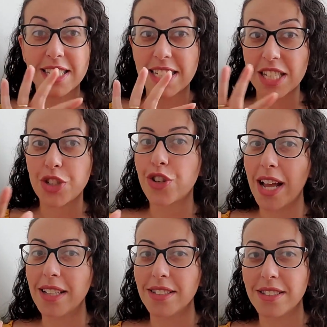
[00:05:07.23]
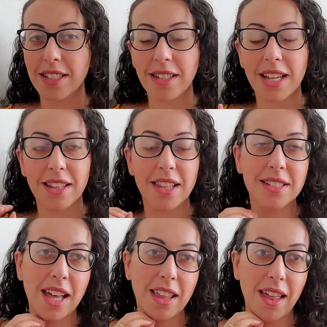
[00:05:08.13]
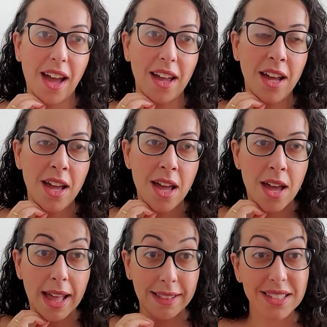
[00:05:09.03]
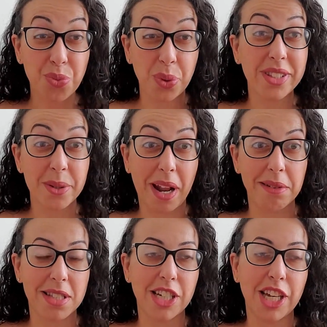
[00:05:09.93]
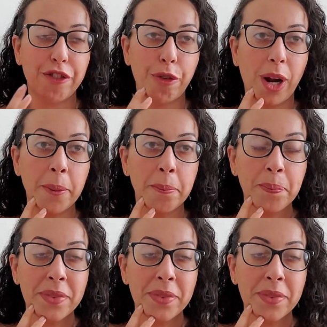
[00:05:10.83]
see the trends and things like that. And that's really what I was looking for.